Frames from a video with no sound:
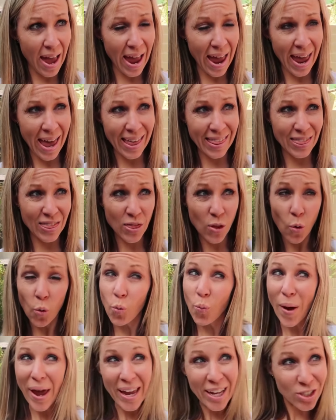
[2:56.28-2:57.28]
And the
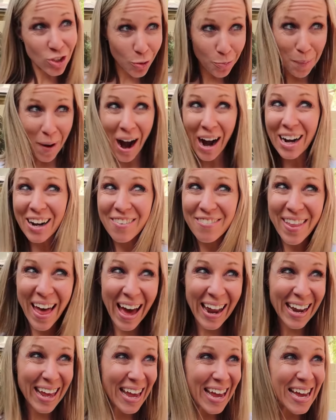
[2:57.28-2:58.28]
wager part of
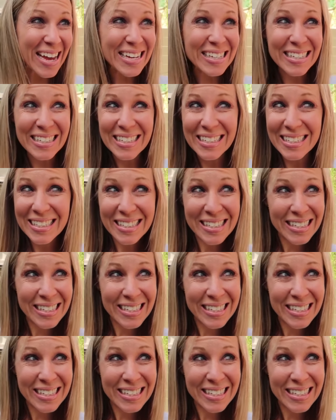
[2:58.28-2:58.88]
that is?